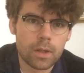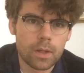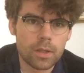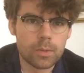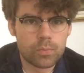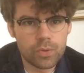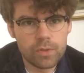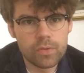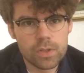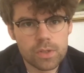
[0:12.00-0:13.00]
In the
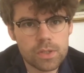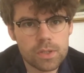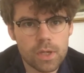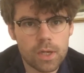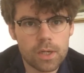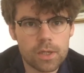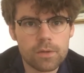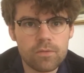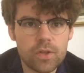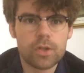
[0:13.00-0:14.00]
previous
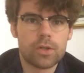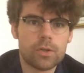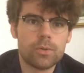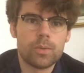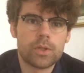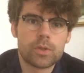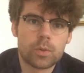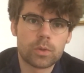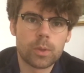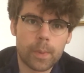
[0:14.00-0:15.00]
video we
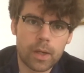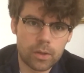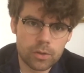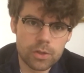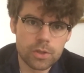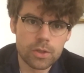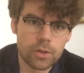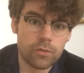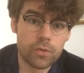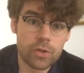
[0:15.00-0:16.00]
talked about
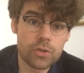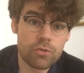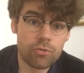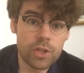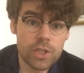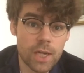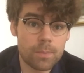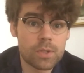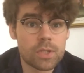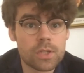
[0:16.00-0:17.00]
the first 3
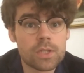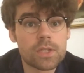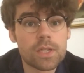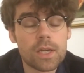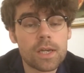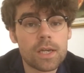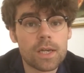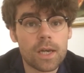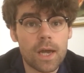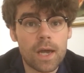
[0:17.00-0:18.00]
chapters
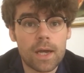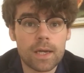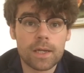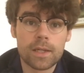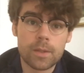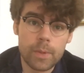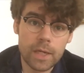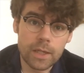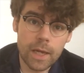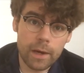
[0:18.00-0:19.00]
and the
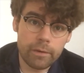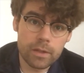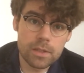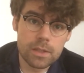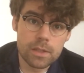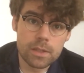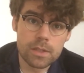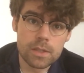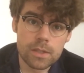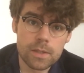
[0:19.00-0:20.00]
main
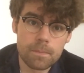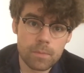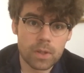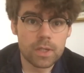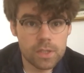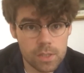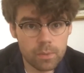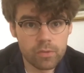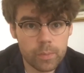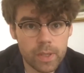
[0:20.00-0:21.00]
characters, at least some
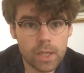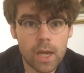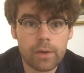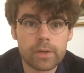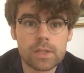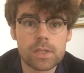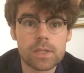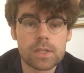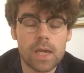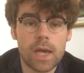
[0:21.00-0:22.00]
of the main
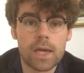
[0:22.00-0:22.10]
characters,